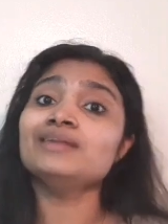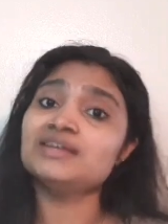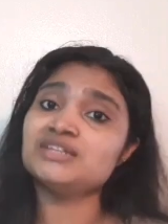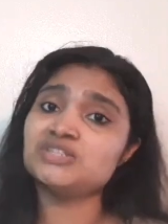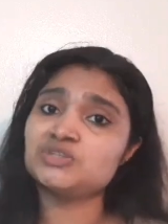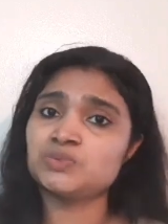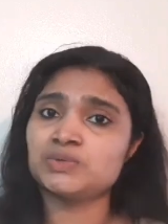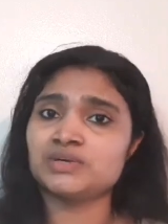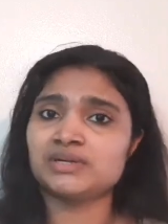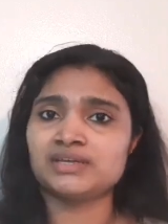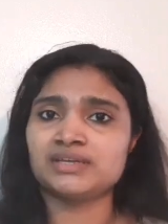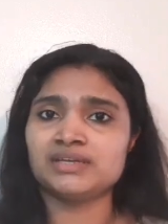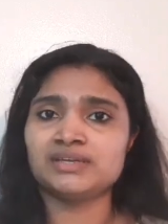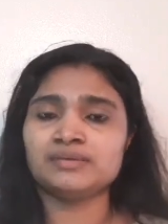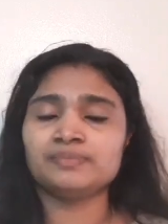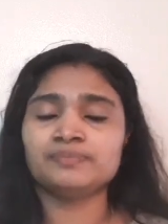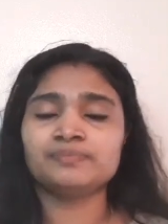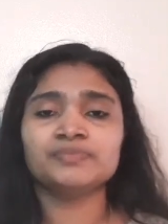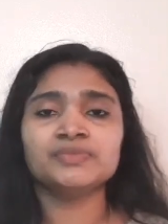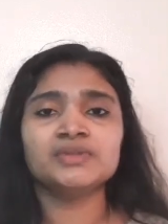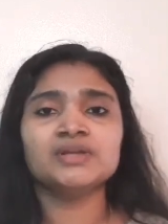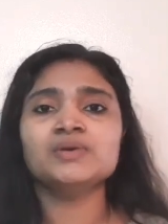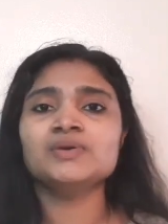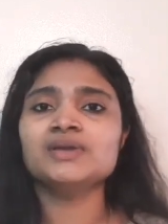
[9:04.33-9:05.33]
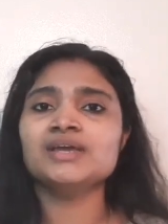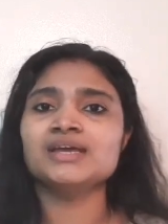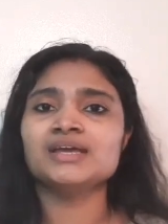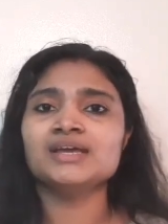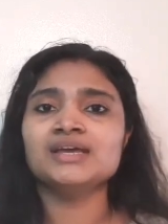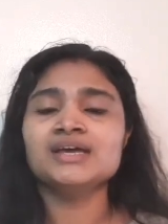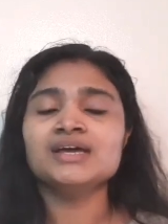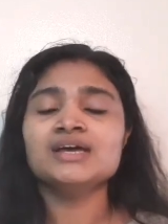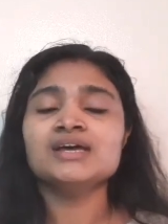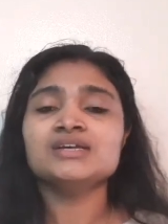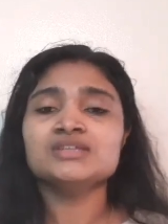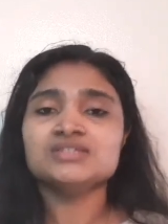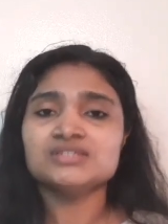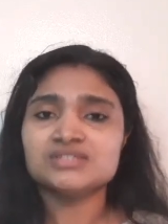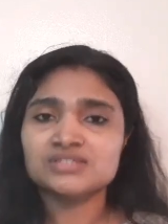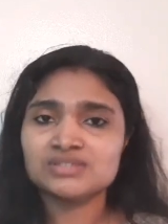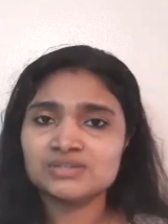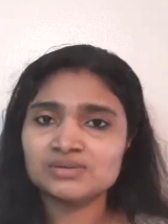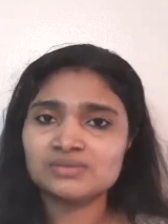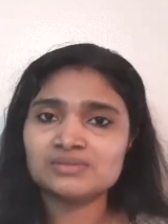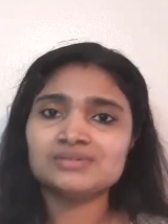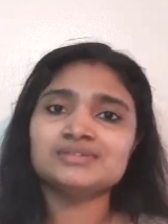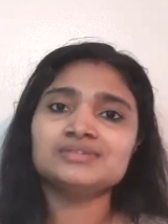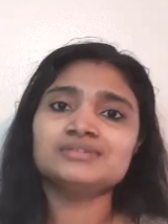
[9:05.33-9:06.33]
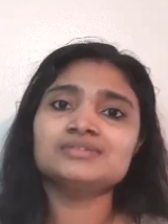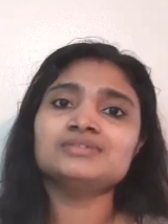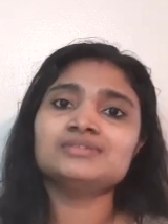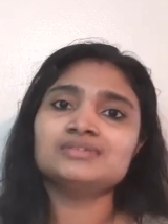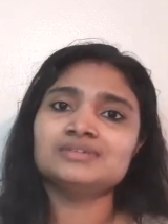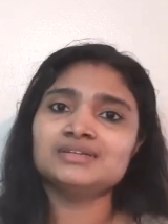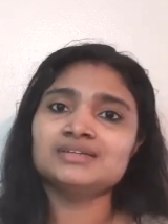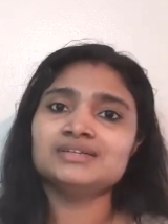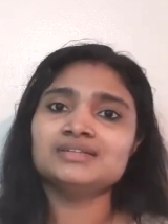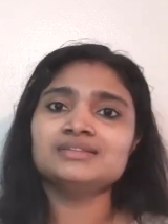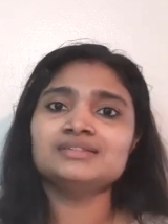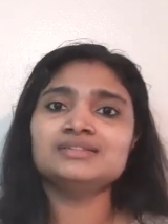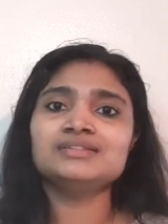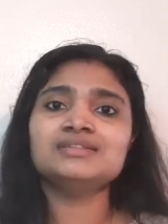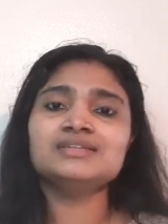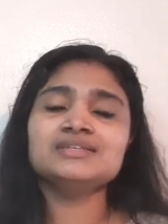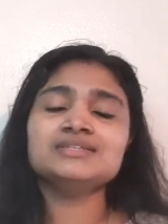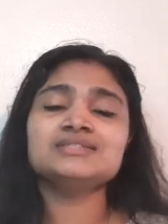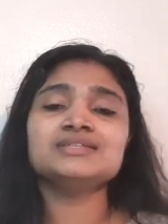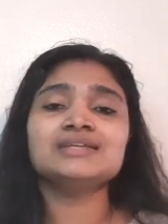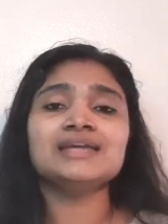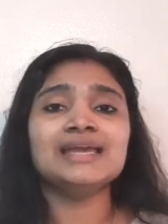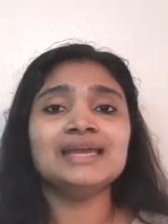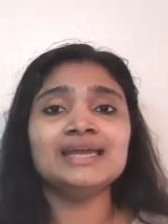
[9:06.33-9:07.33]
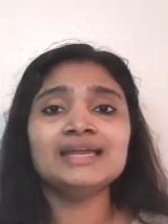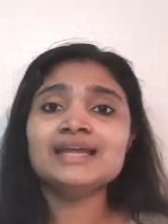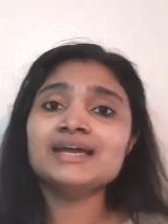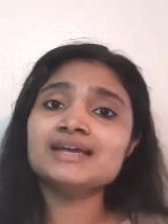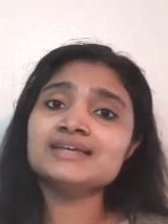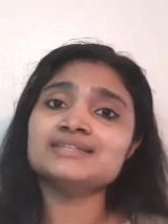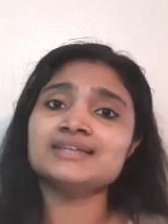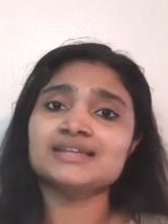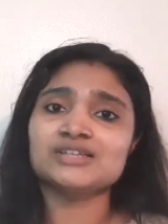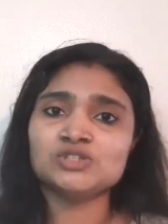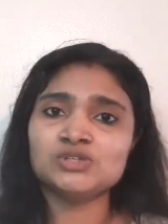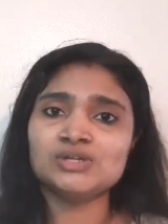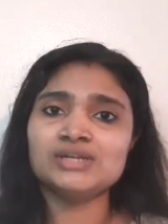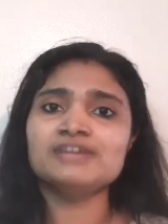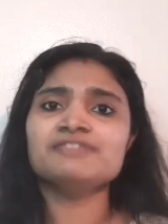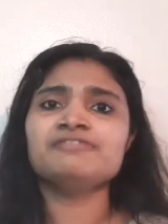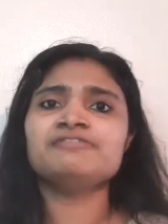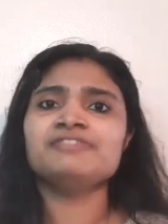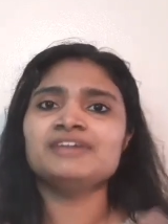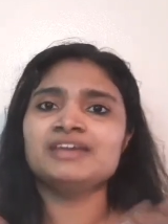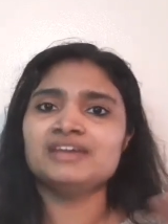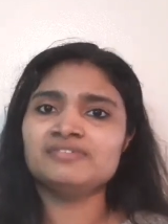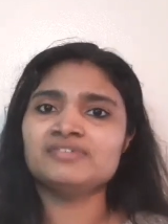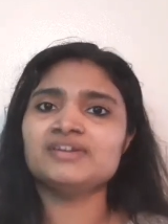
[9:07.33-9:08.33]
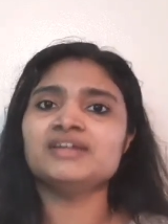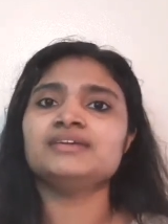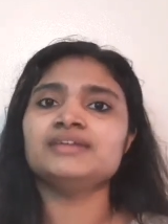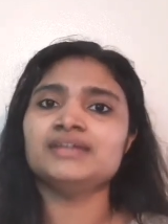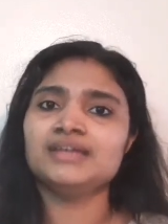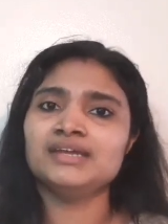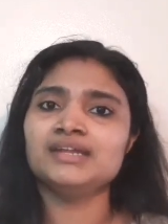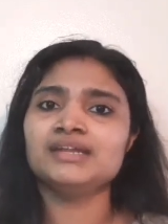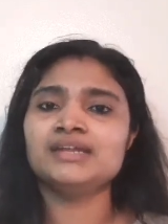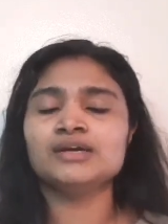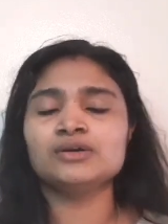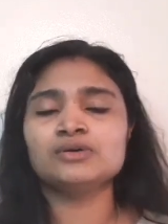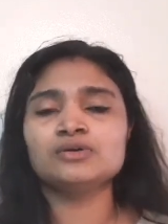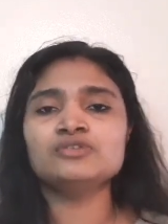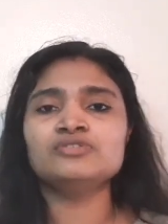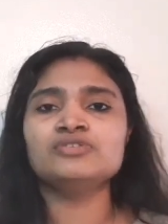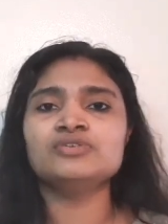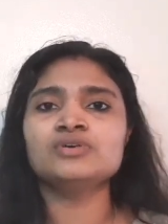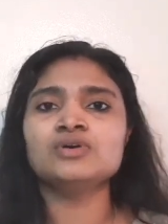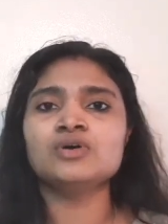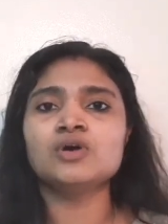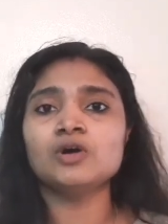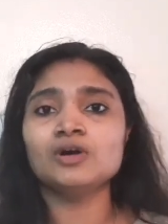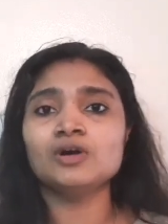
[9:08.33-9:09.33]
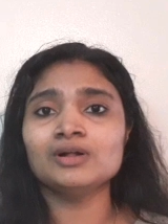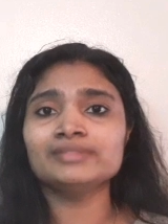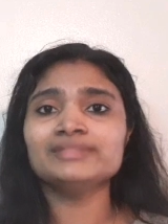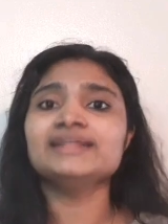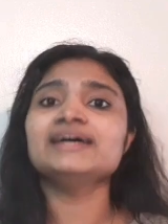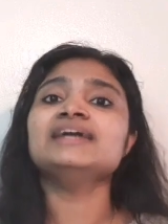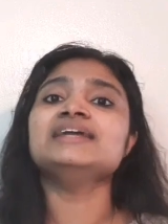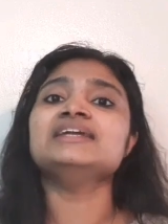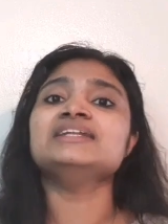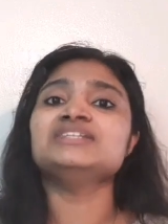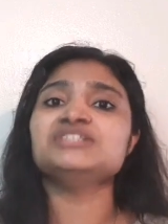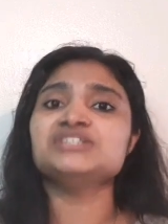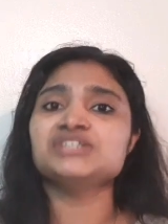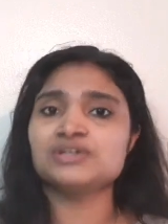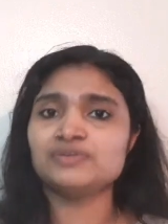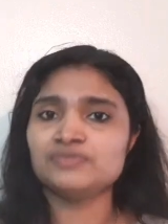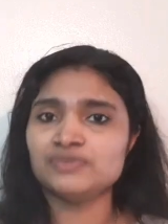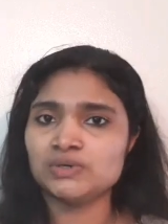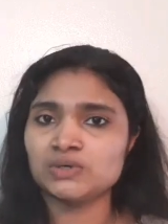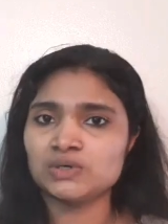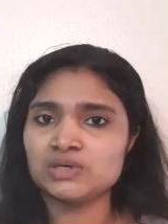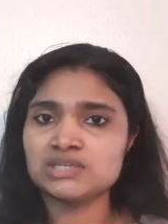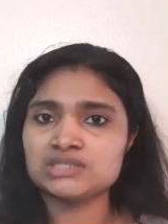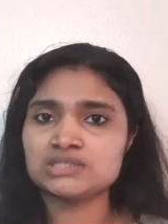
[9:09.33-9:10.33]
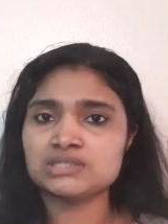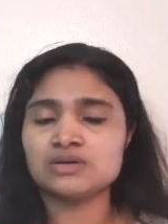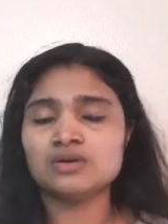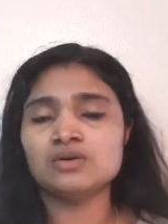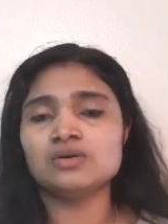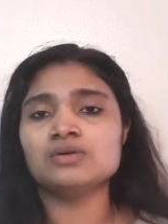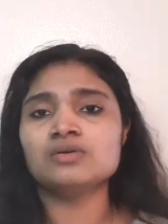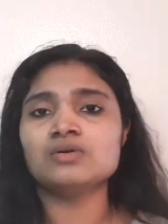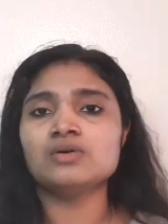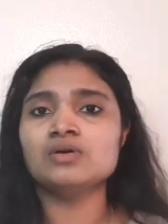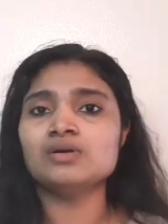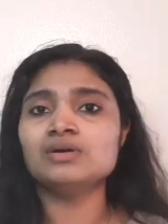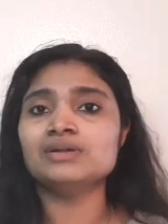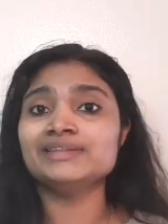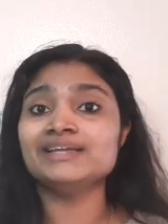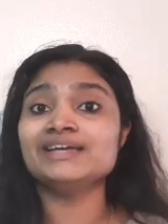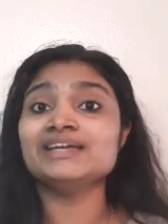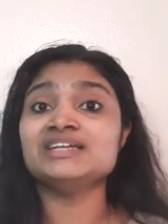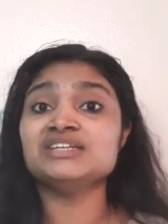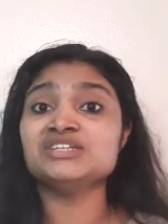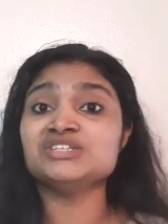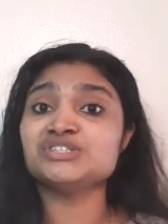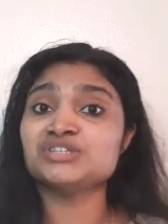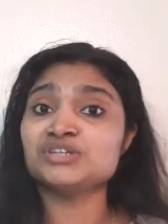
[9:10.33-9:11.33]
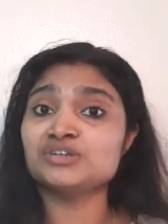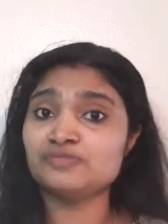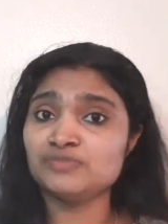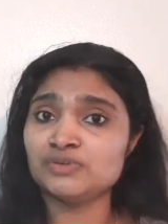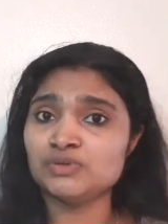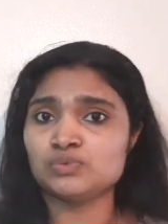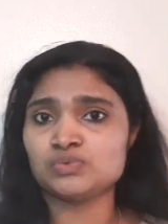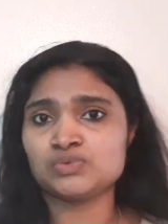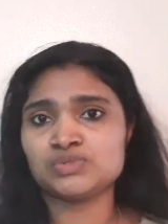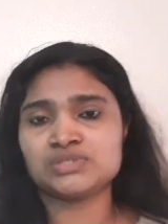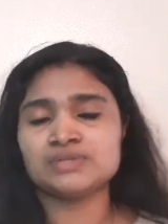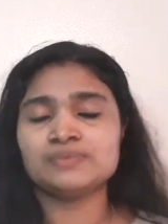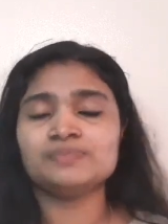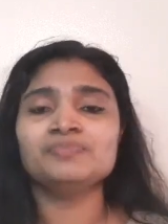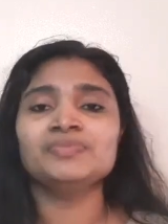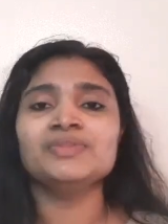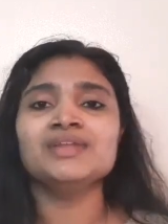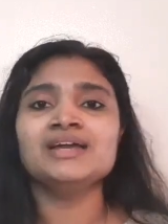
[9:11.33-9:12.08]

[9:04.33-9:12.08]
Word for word: networking. Okay, so this area is actually a favorite area of all the interviewers or all the interviews.